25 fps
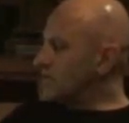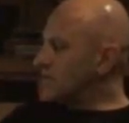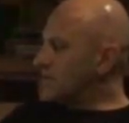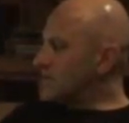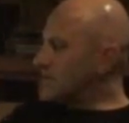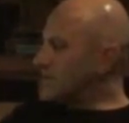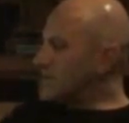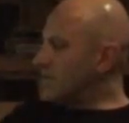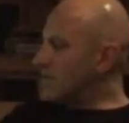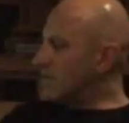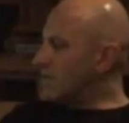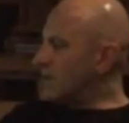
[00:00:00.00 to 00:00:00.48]

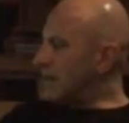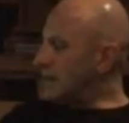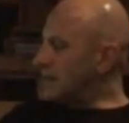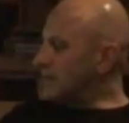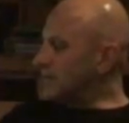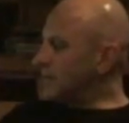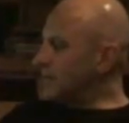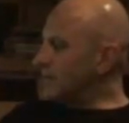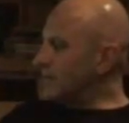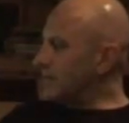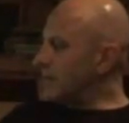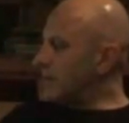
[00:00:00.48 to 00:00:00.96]
there are
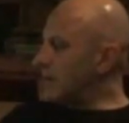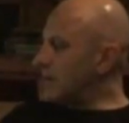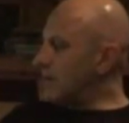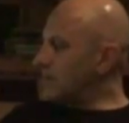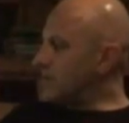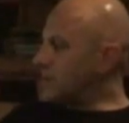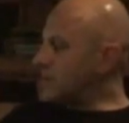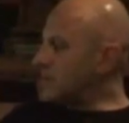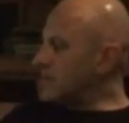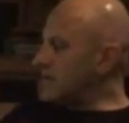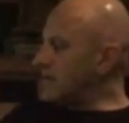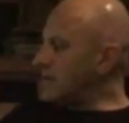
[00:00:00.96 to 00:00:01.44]

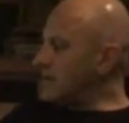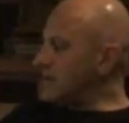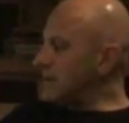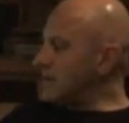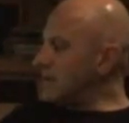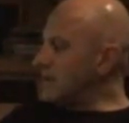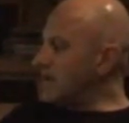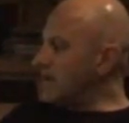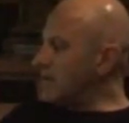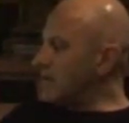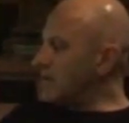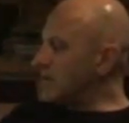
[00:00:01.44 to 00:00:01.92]
absolutely
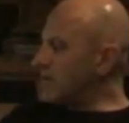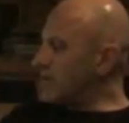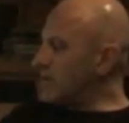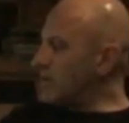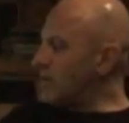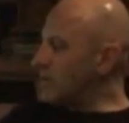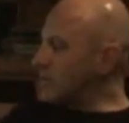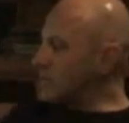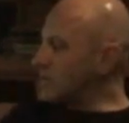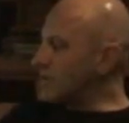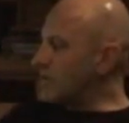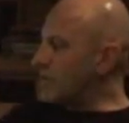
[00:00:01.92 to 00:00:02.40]
no
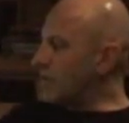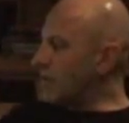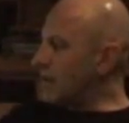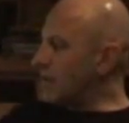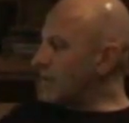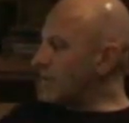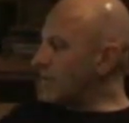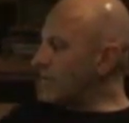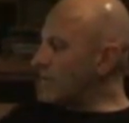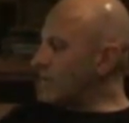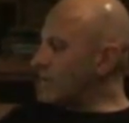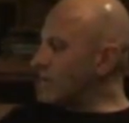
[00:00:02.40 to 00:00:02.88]
rules about
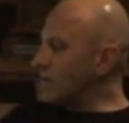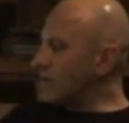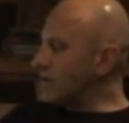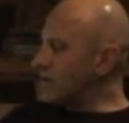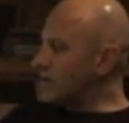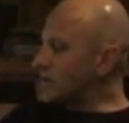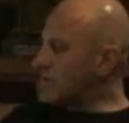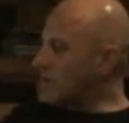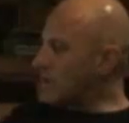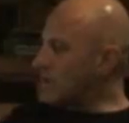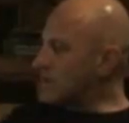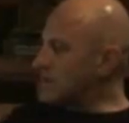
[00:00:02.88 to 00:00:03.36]
what you're
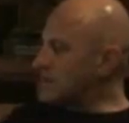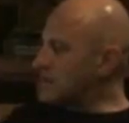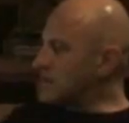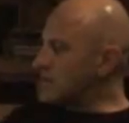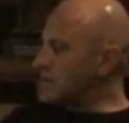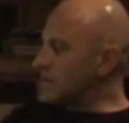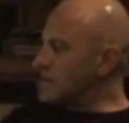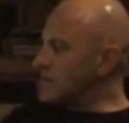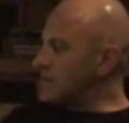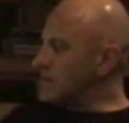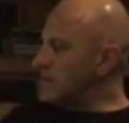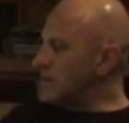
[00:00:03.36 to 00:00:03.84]
trying
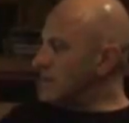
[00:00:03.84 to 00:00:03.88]
to,